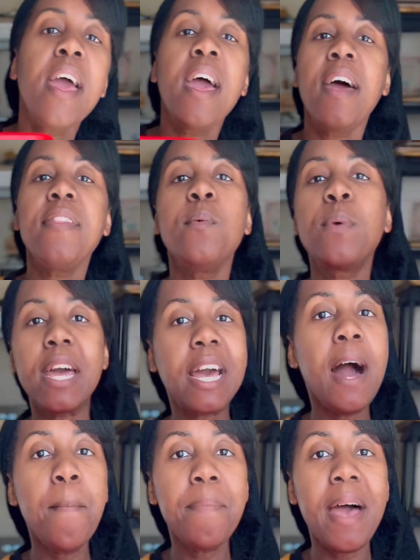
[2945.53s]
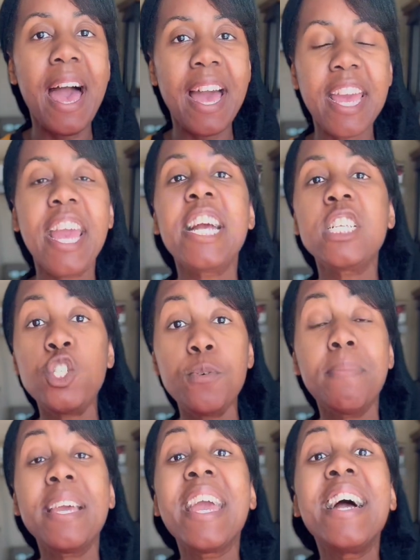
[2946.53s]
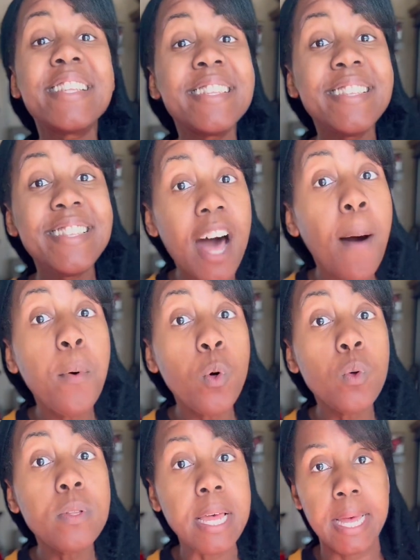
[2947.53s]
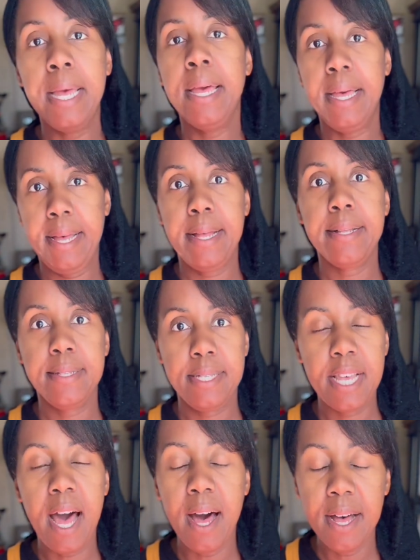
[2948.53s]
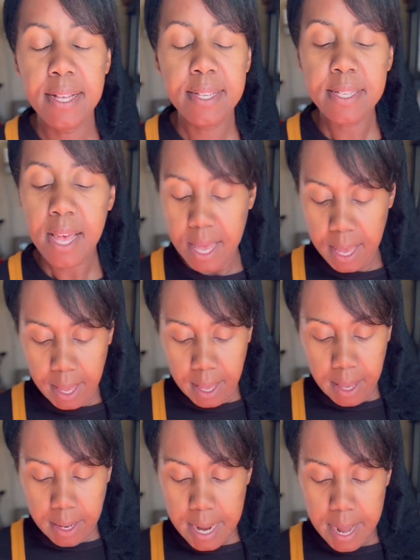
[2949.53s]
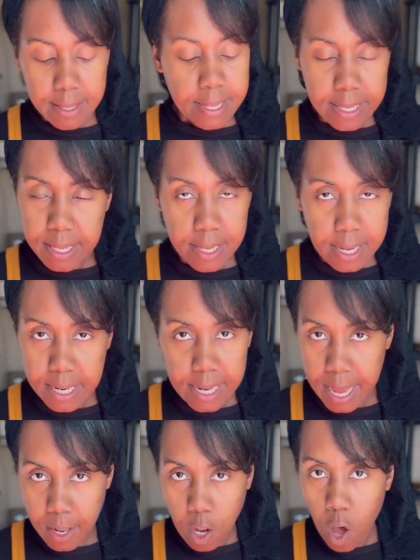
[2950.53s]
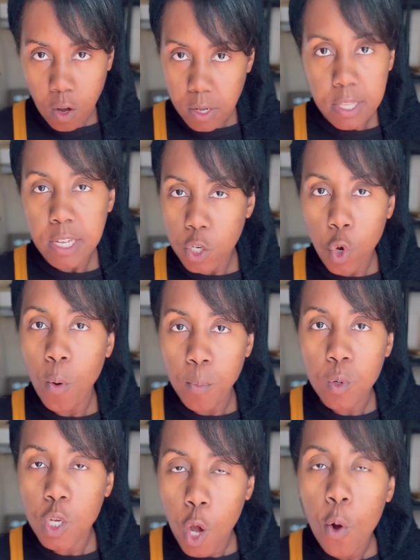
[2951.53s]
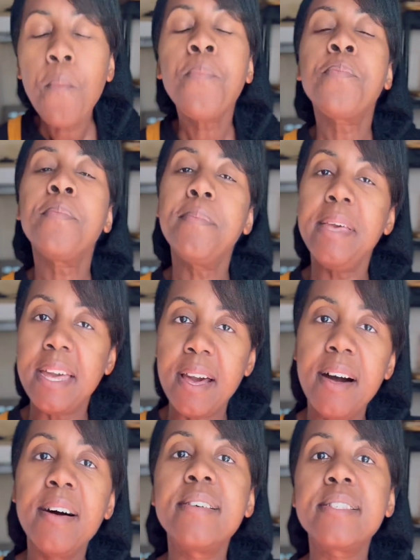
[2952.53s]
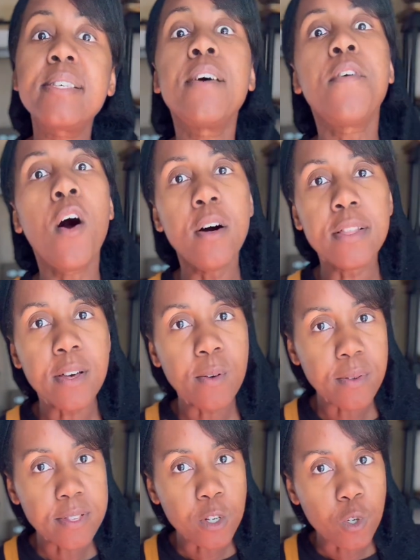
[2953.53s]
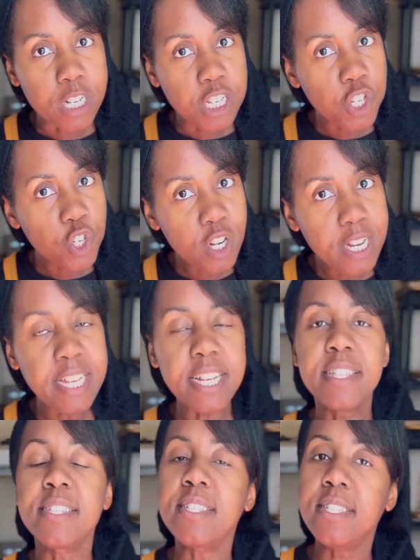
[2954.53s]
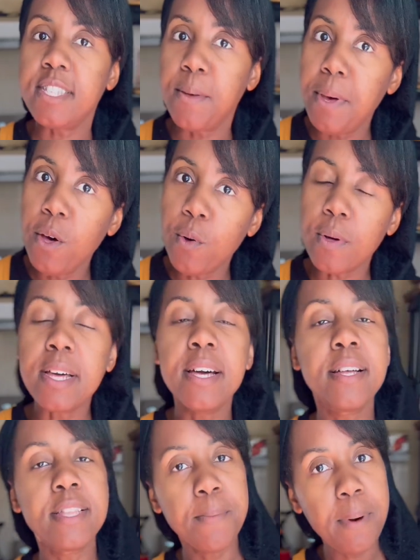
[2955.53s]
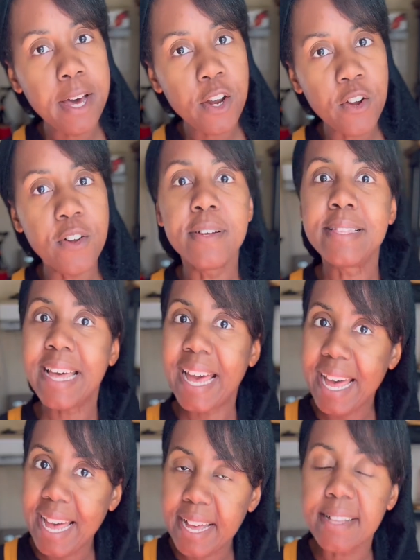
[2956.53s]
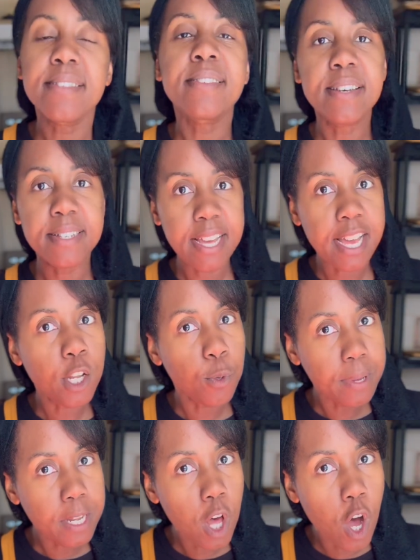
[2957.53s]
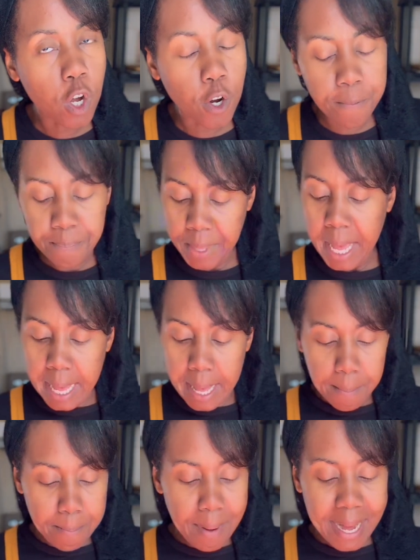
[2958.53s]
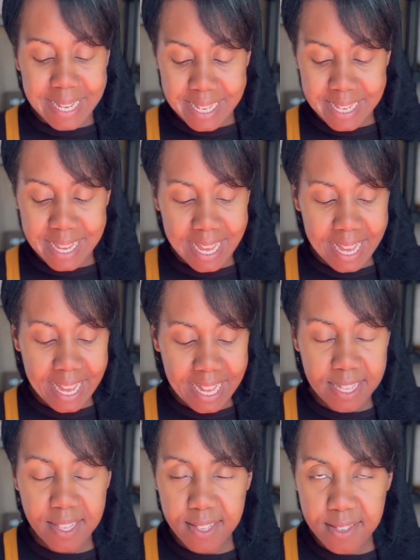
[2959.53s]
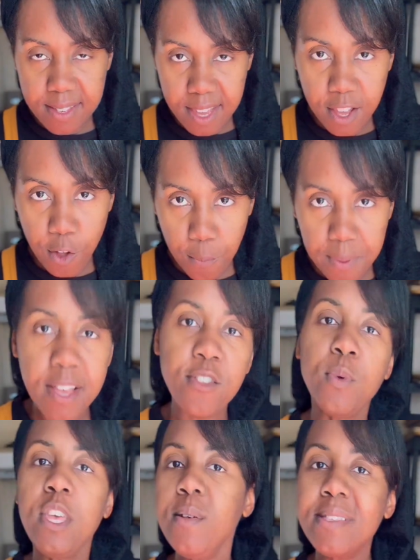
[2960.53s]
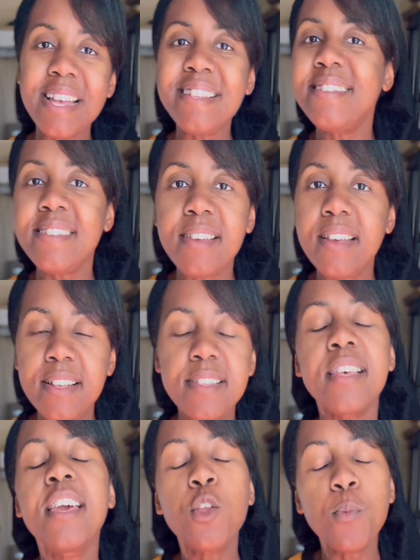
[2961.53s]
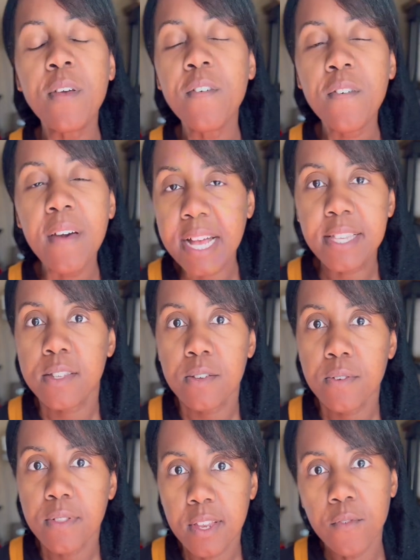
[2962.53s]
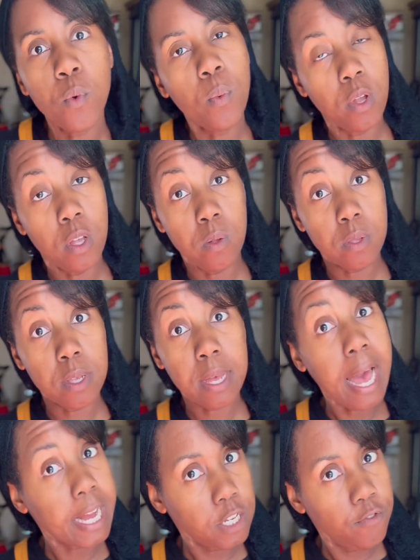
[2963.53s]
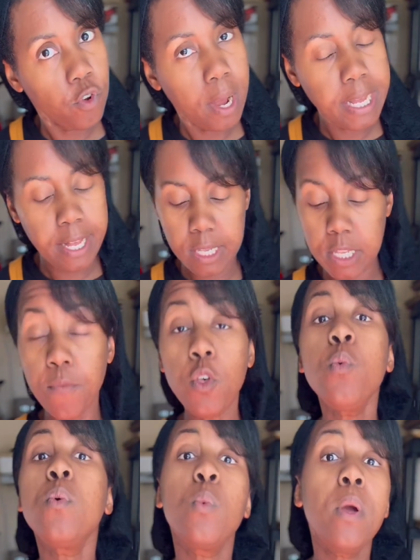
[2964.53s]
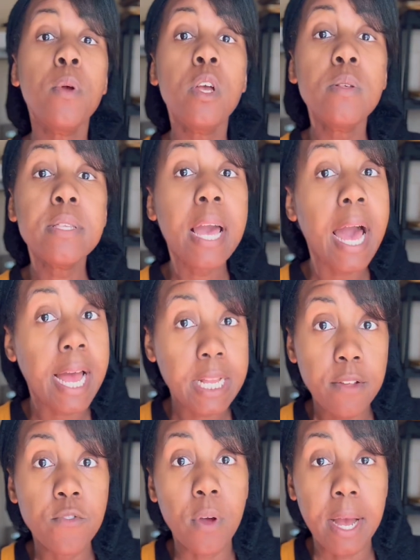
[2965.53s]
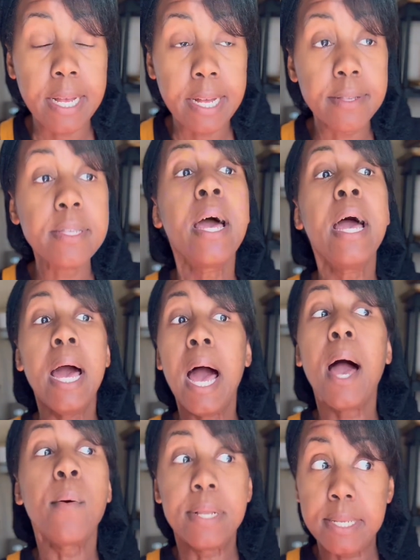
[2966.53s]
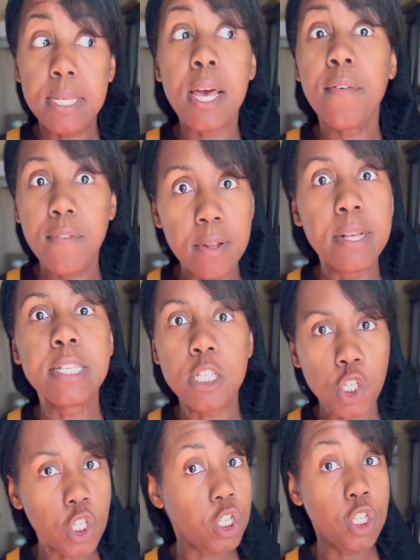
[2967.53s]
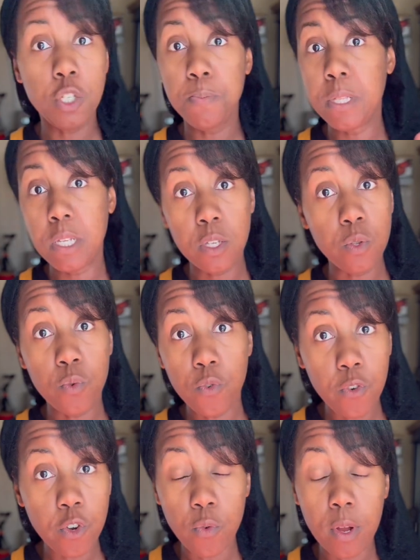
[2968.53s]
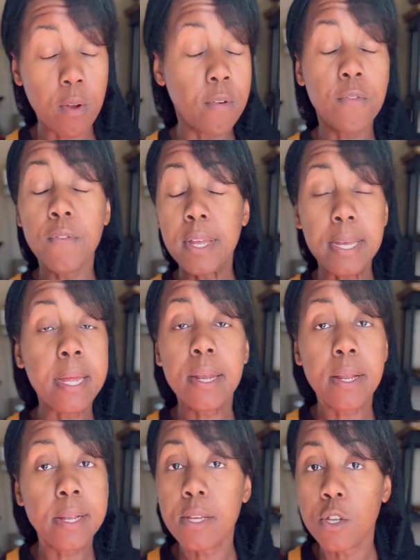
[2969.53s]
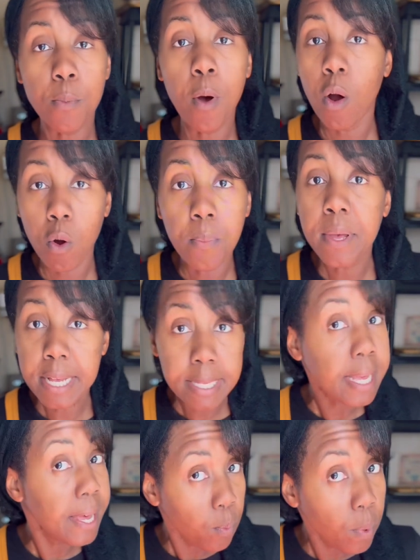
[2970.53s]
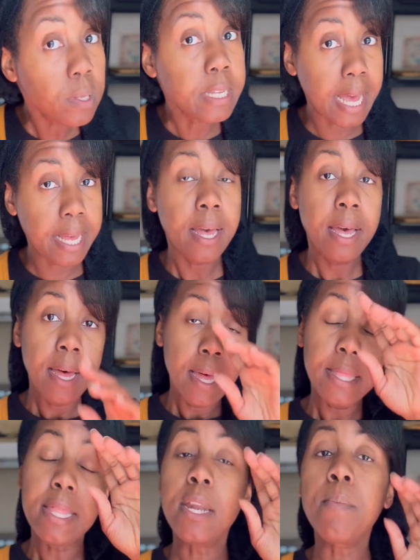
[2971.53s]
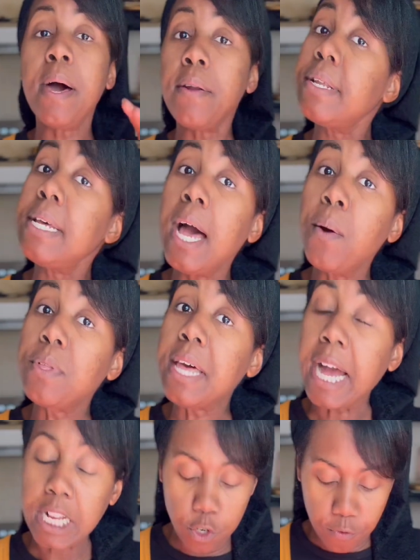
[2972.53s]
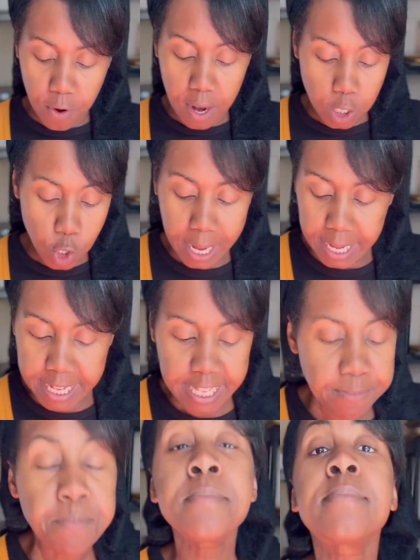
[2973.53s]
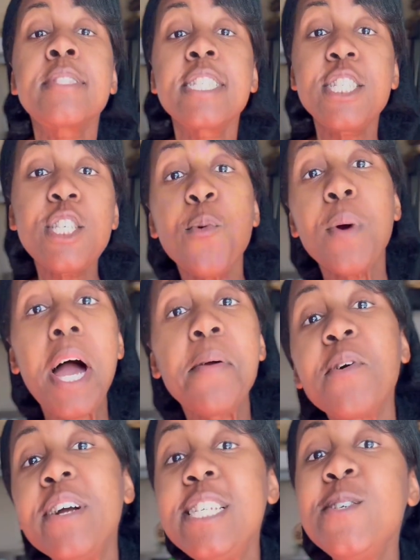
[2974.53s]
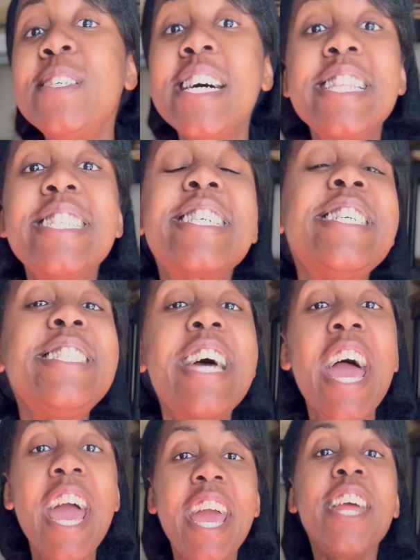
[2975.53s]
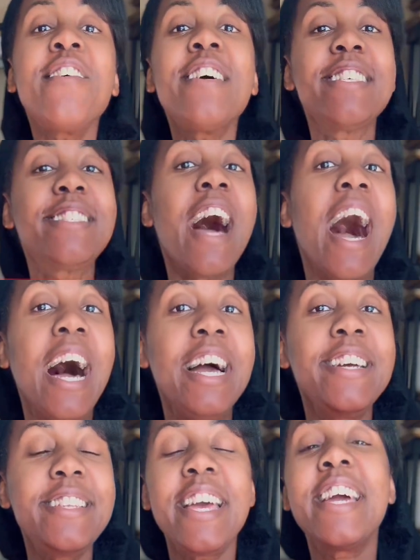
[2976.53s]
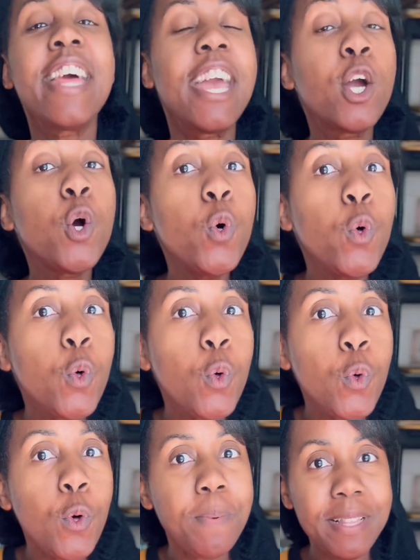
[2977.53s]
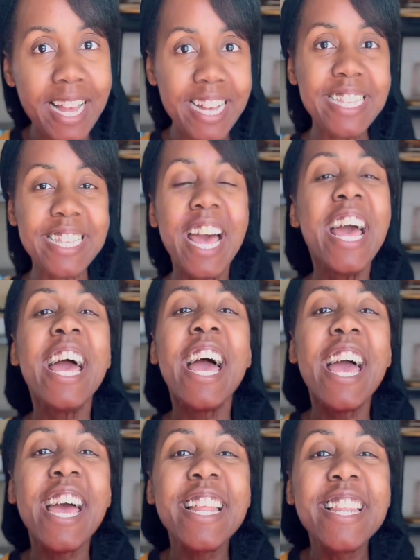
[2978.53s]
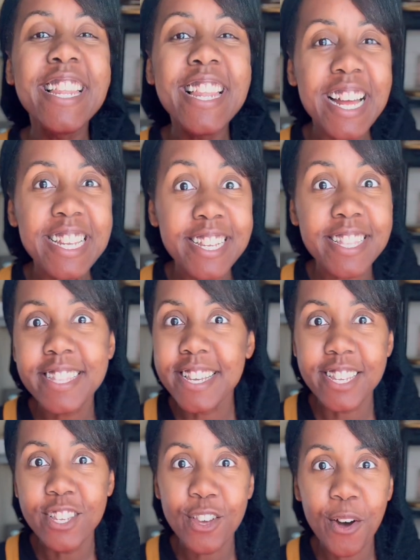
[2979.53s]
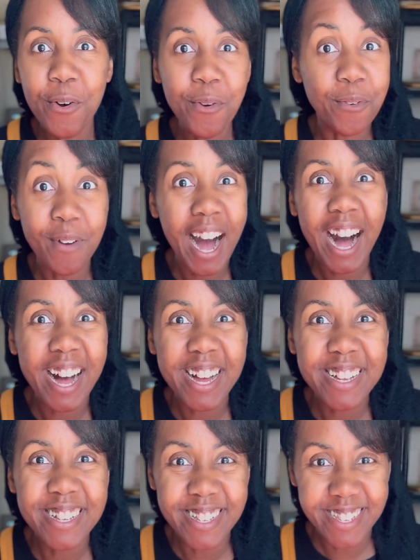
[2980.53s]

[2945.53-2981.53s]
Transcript: And then when I come back, it should be doubled in size. Now, this is going to take longer than normal dough because of all those rich ingredients, the milk, the butter, the eggs. It's going to take a little bit longer. But it's still, because we use instant yeast, it'll be faster than if we were using active dry yeast. If we were using active dry yeast, I would definitely suggest just put this in the refrigerator and forget it until tomorrow, because it will take that amount of time with active dry yeast. So I'm going to set this container aside in a cool place and let the dough rise.